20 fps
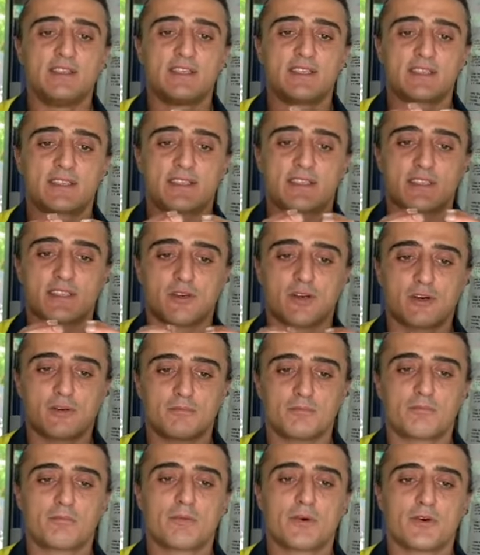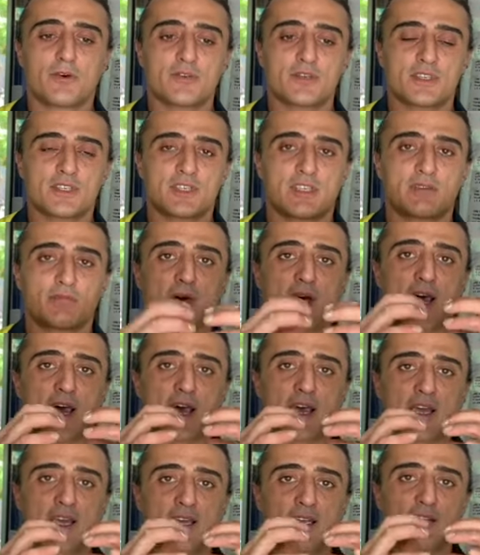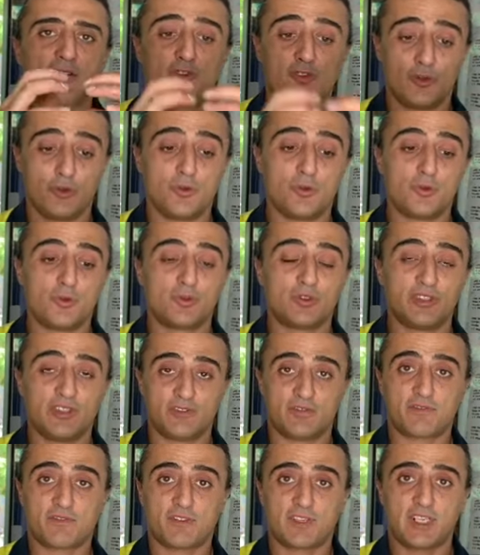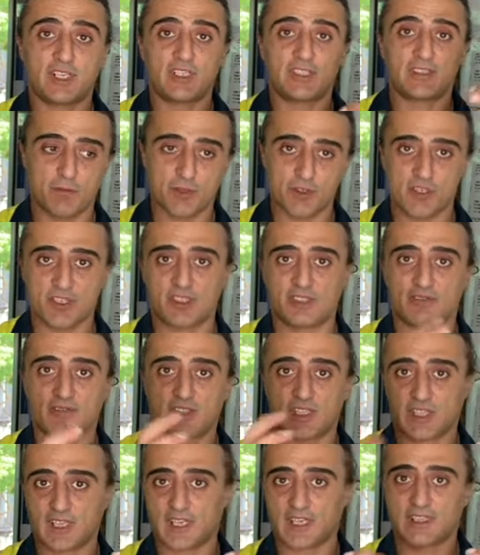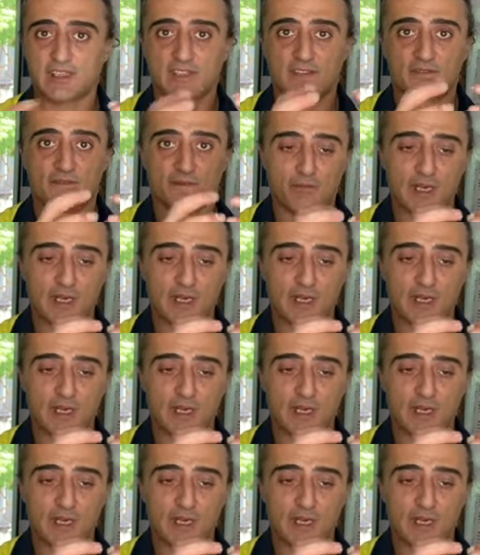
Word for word: it's composed by two different positive and negative